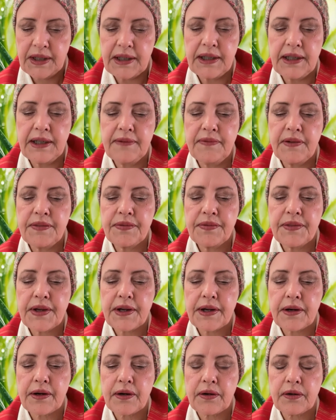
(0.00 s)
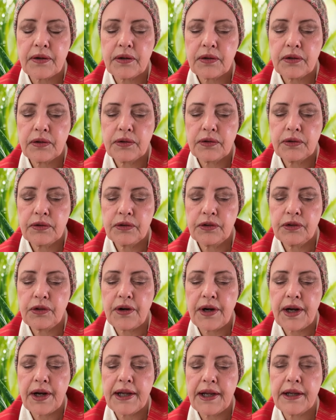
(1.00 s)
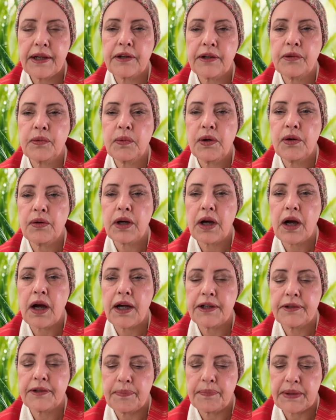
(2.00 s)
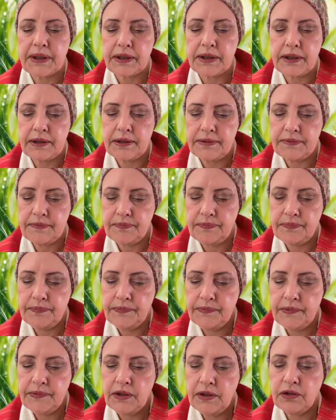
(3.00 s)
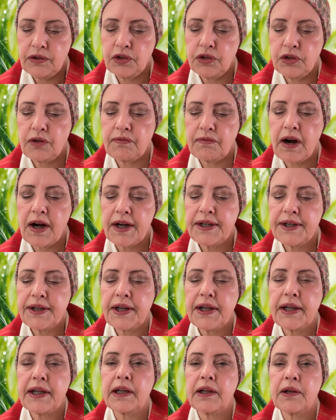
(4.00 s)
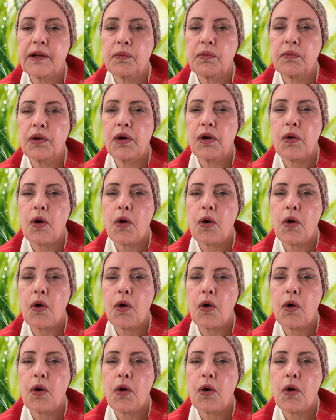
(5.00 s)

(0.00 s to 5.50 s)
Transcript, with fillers: even there, your hand will guide me. Your right hand will